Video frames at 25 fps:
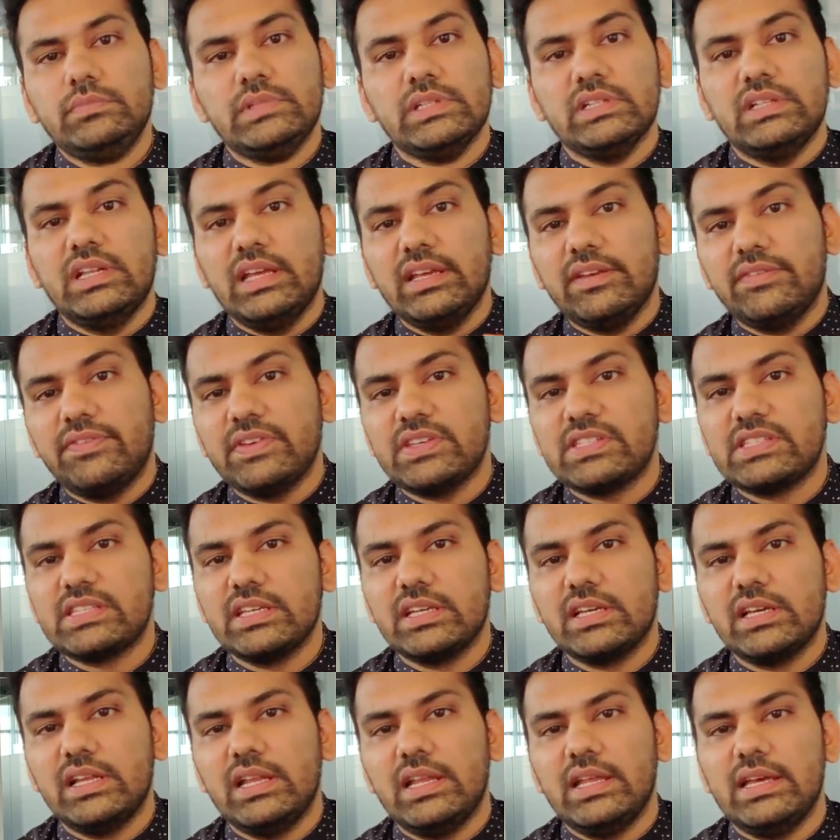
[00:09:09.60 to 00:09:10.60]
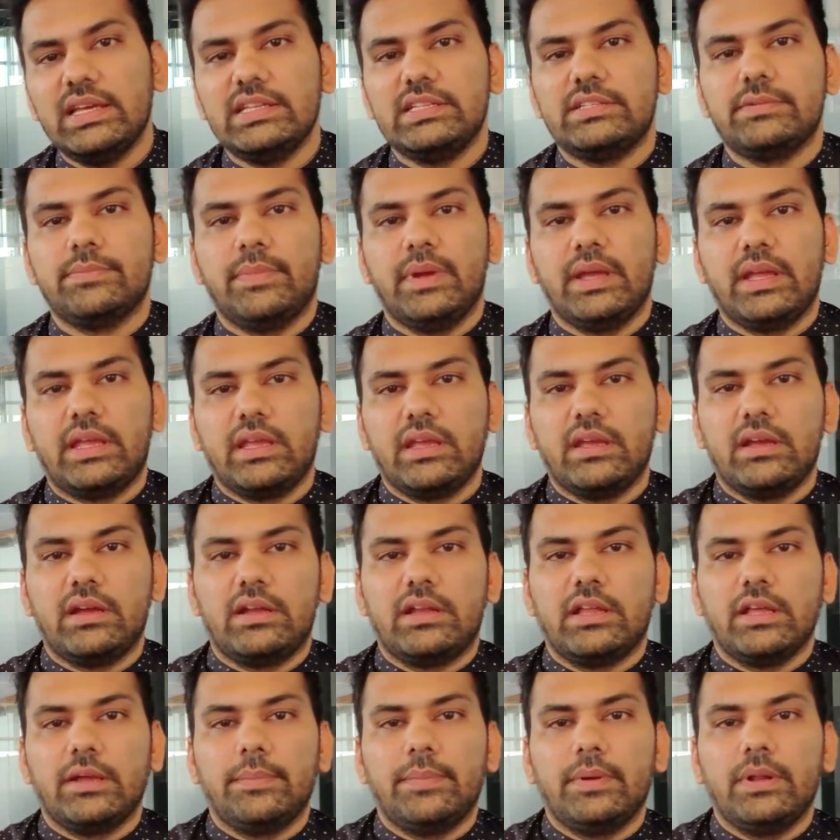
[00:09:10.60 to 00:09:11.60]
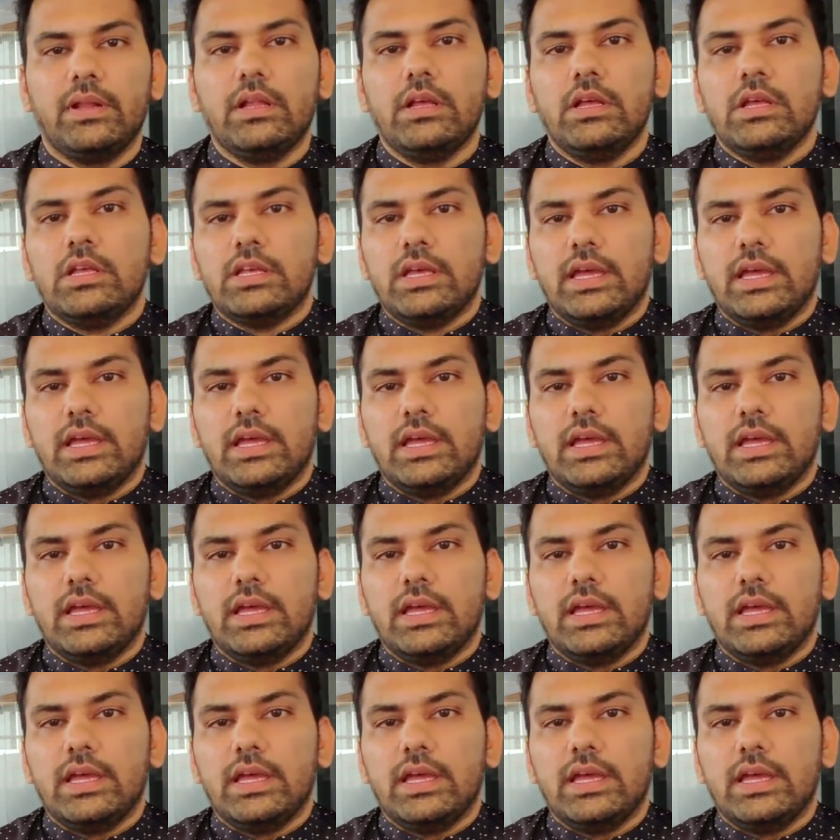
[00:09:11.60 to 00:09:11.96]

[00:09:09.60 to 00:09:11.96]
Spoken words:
like fixing a ledge, making a table,